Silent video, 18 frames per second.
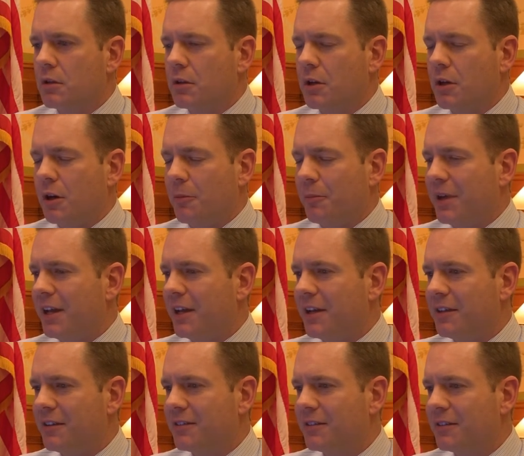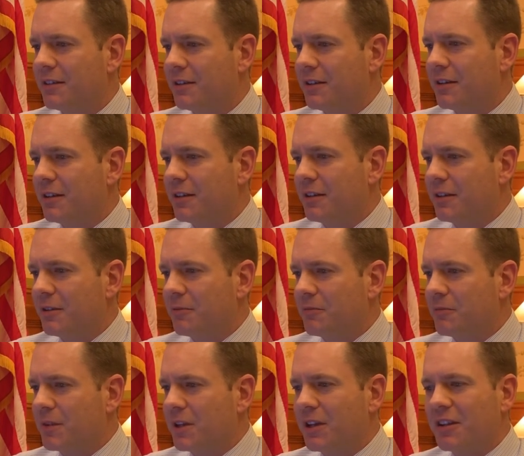Oh man,
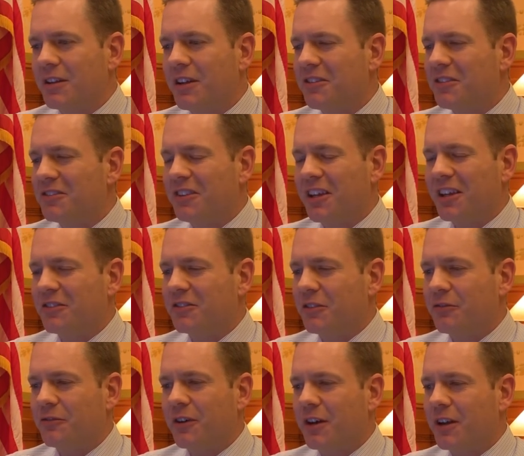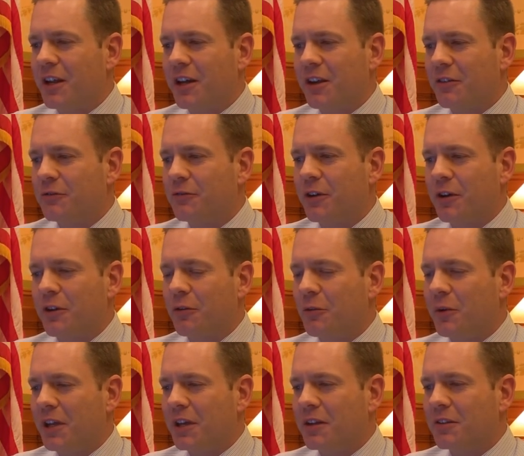nothing takes the fun out of funnel
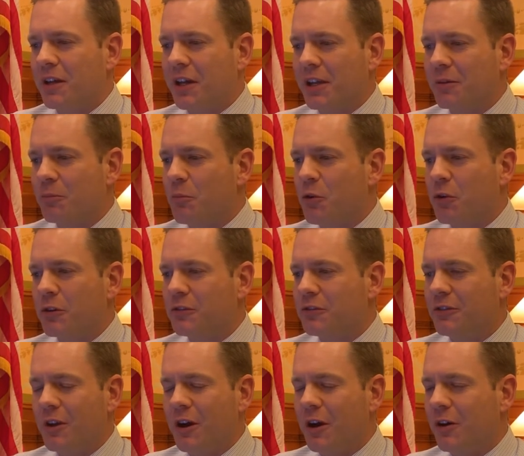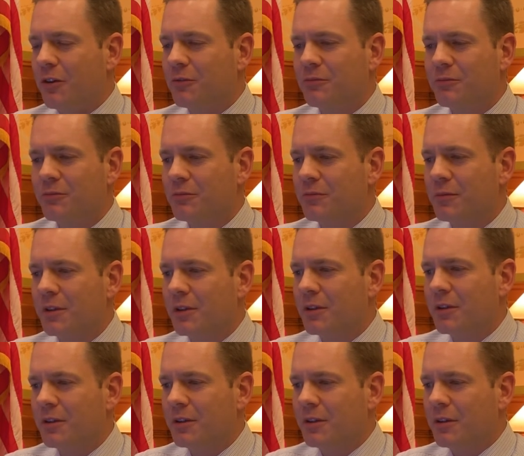week like more snow.
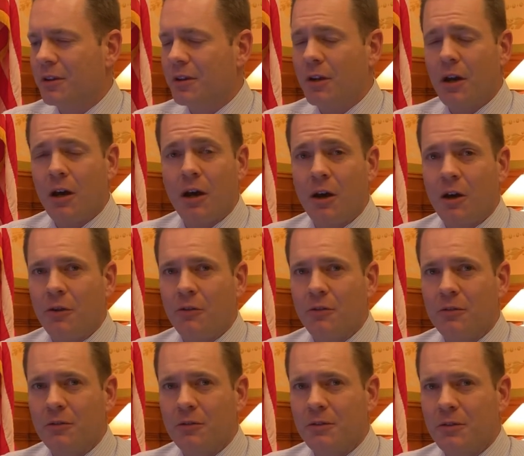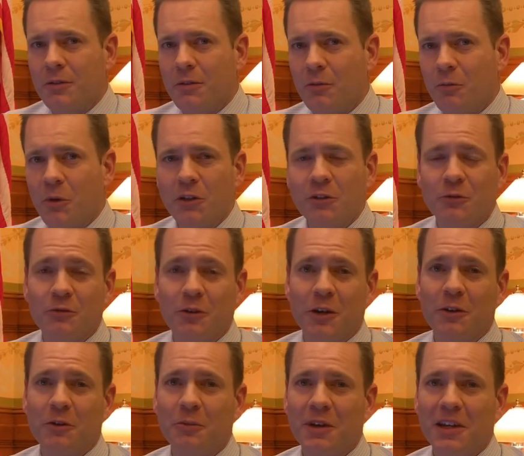Oh, what's
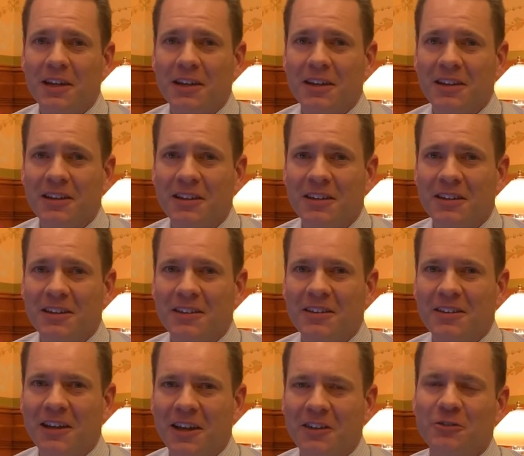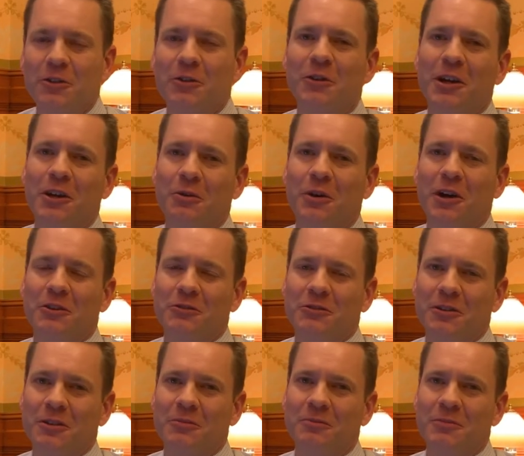funnel week? That's a great
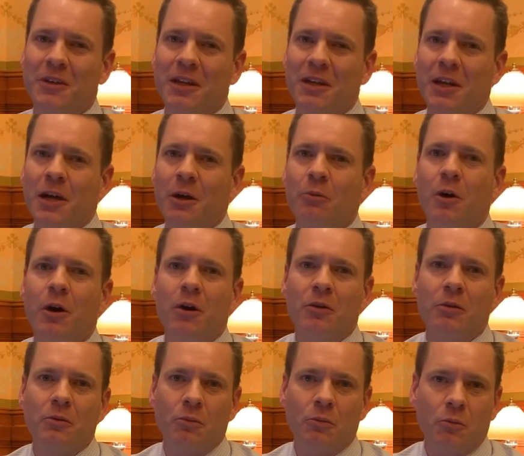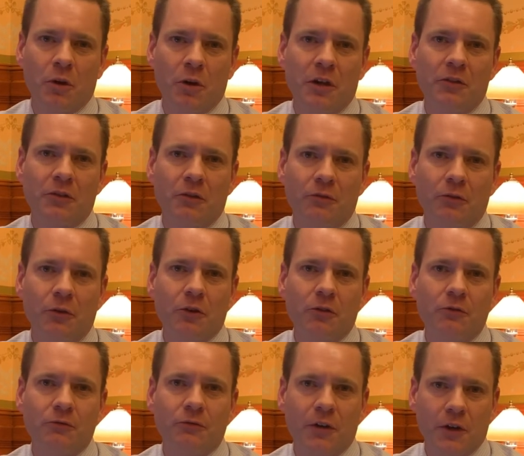question. Well, we're at the
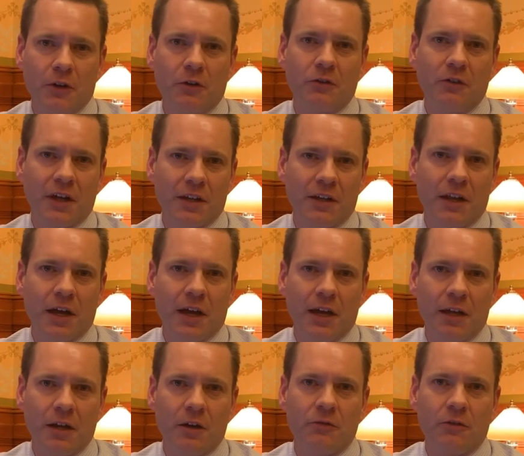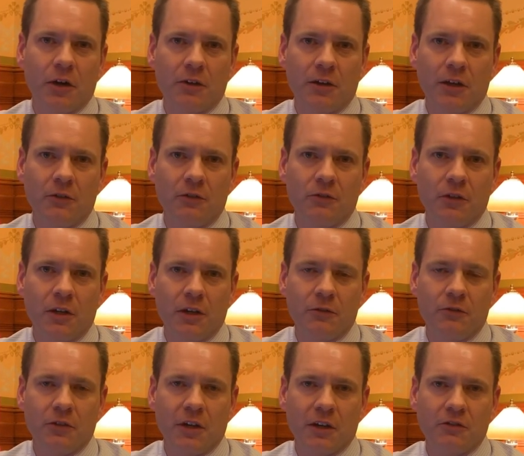first funnel deadline of our
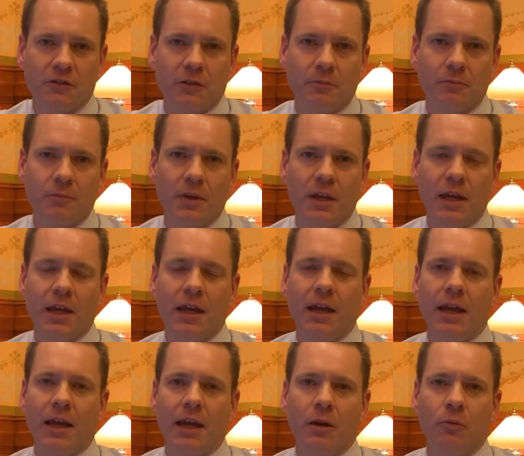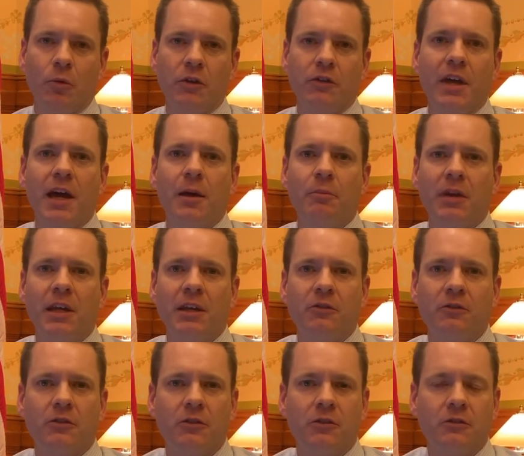legislative session. And what that
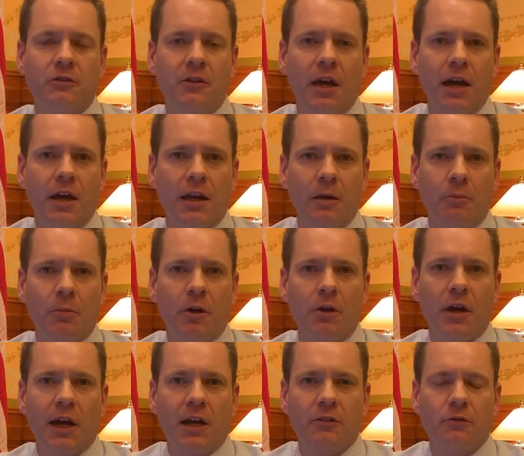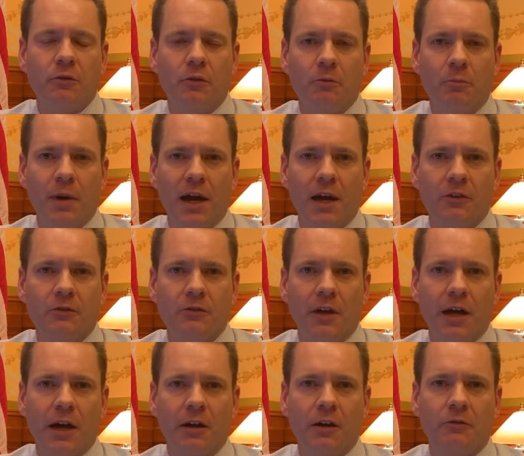means is that a bill has to have
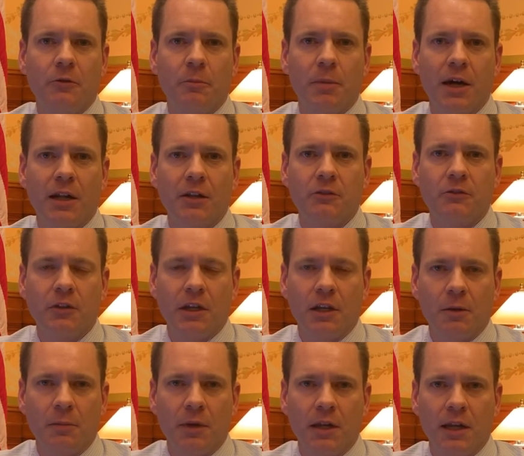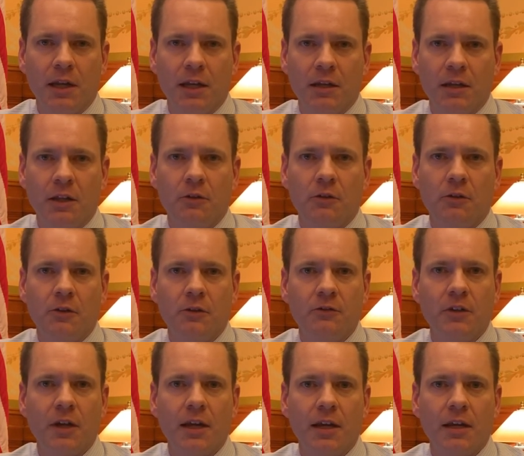passed out of a policy committee in either the
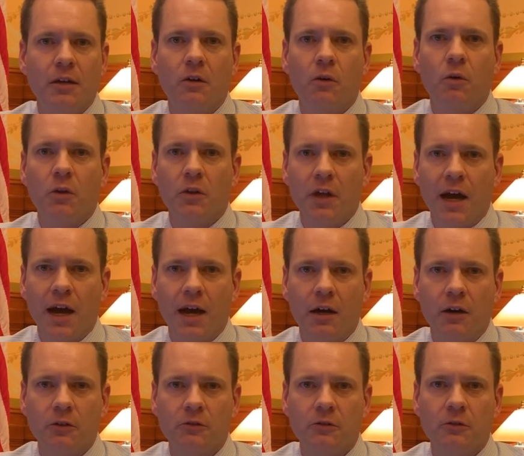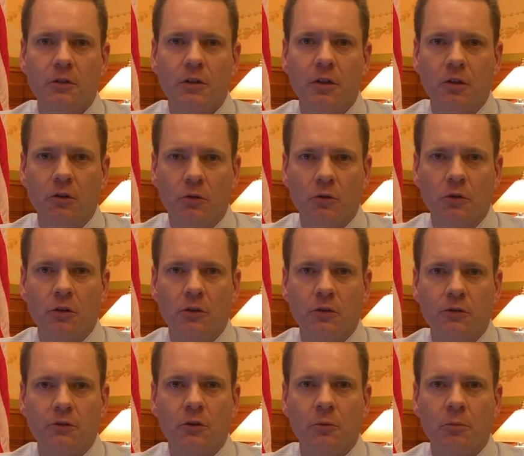Senate or the House in order
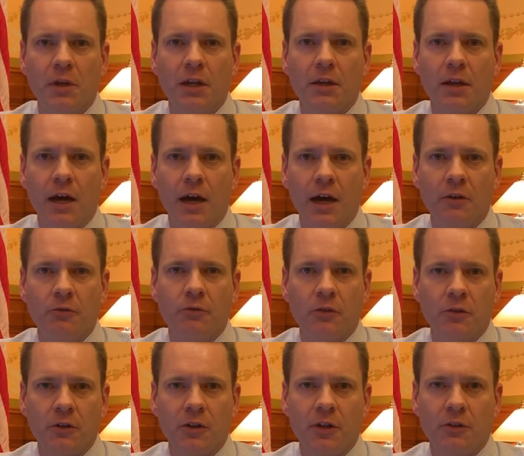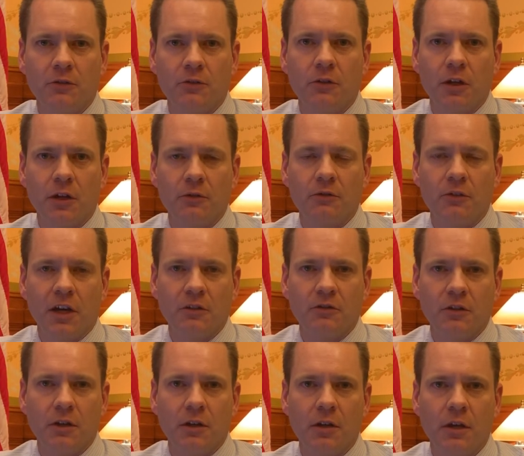to still be alive for the legislative
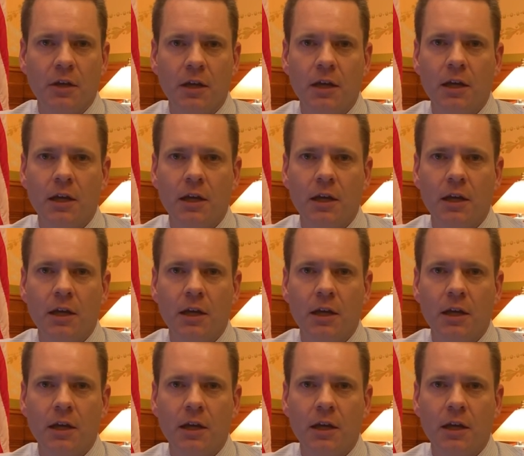session.